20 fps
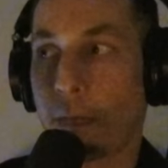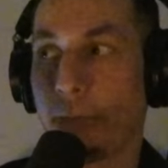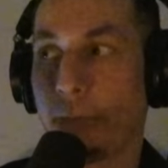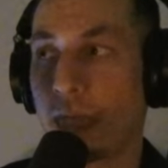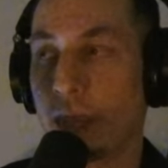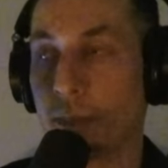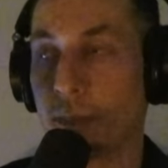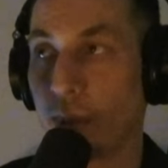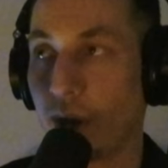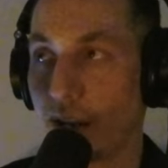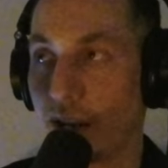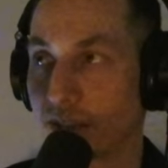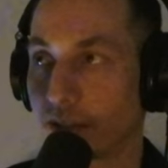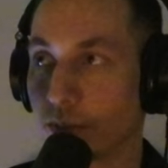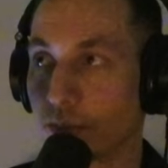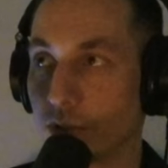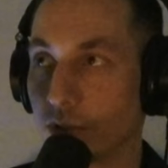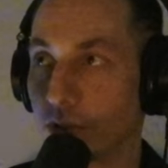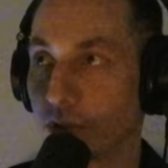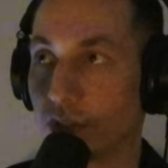
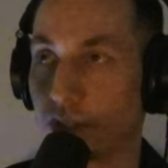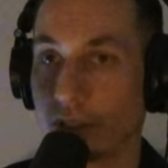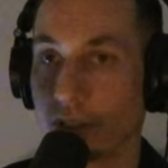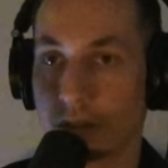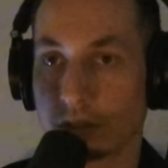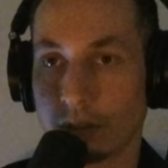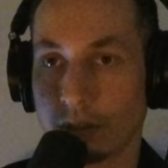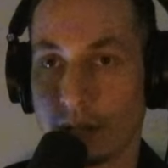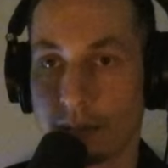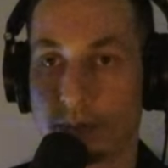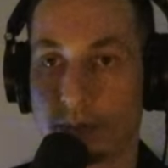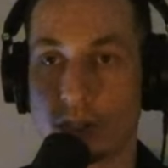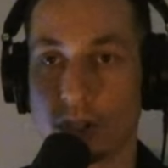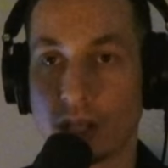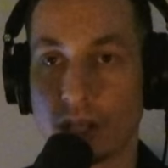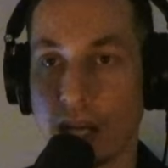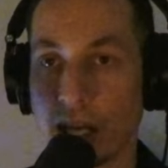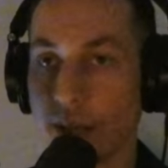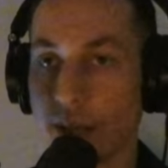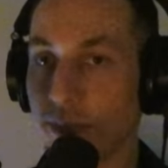impossible to describe
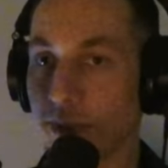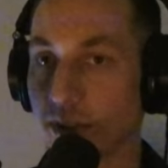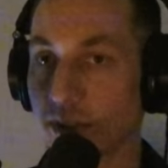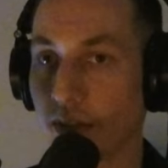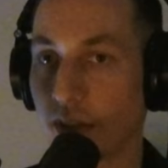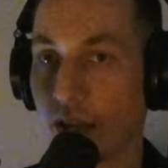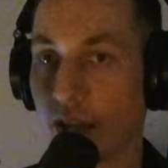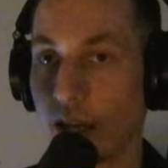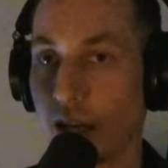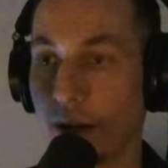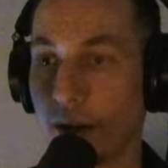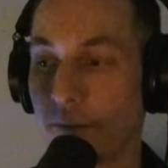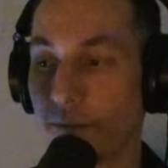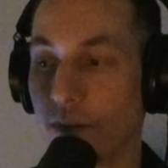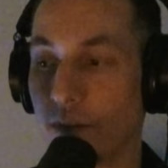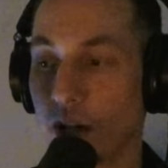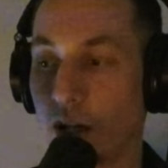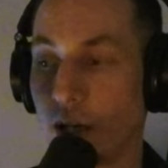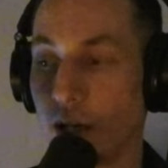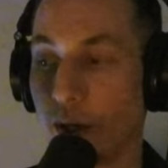shapes that
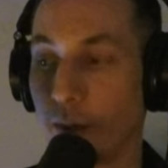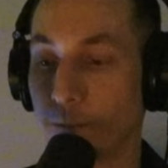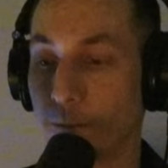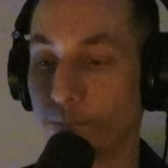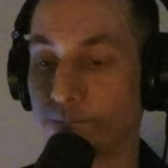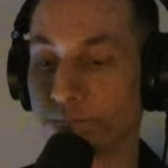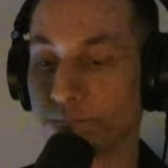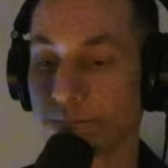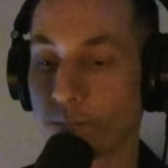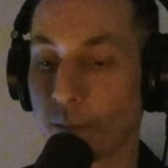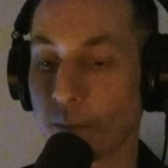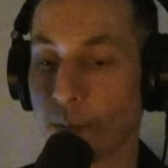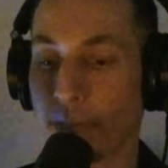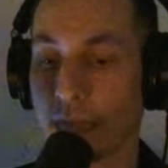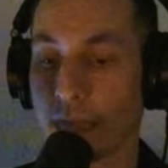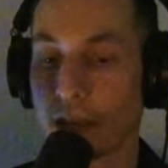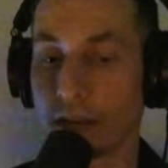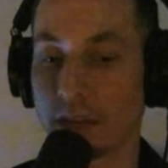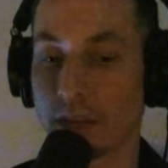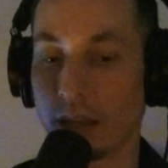um,
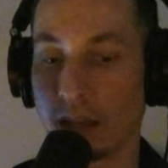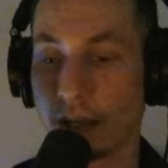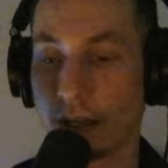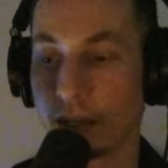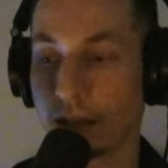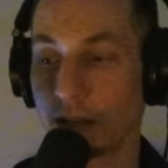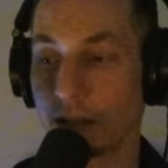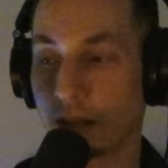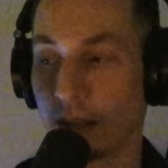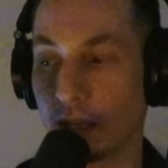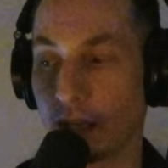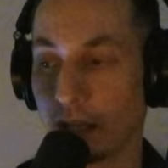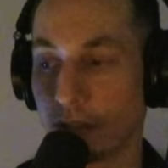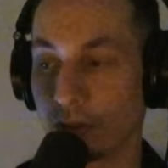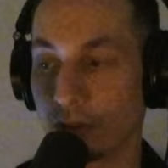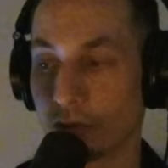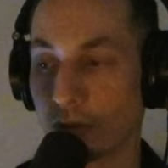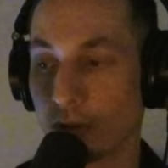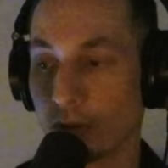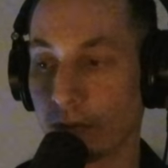they they
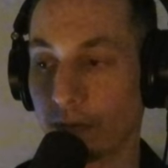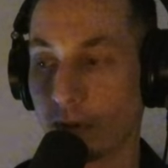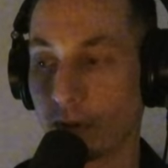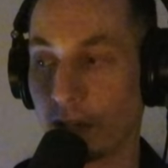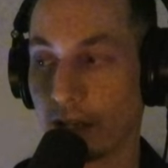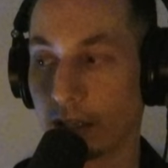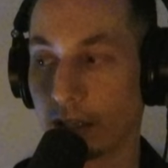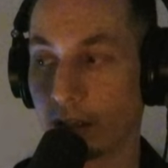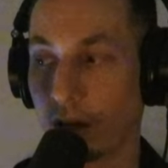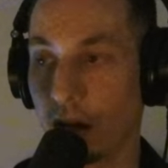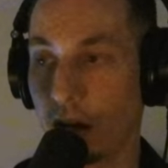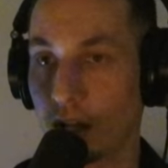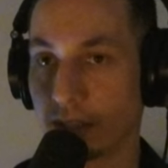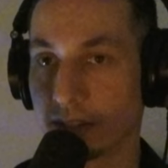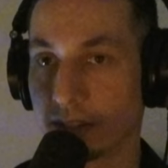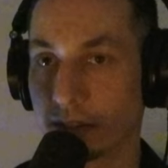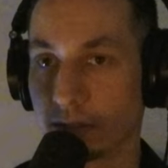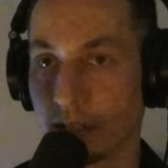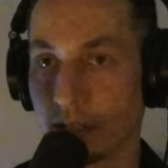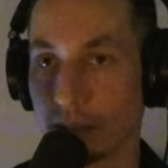sort of like
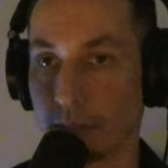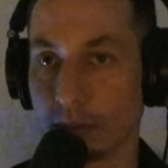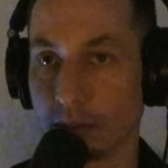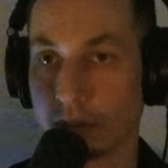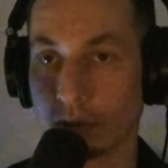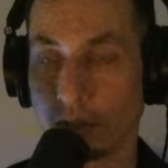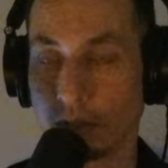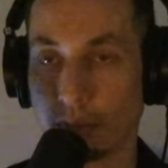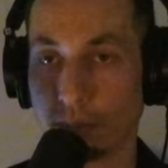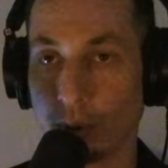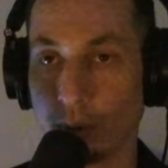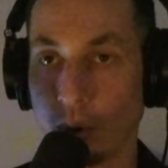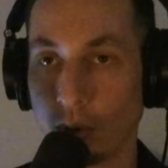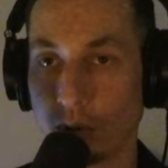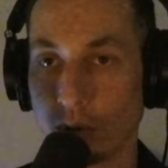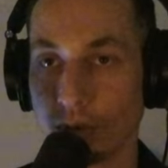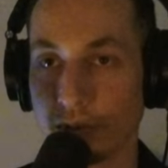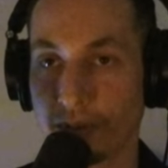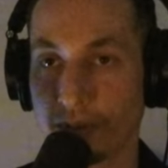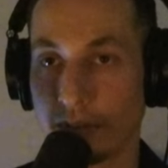oscillate between poles.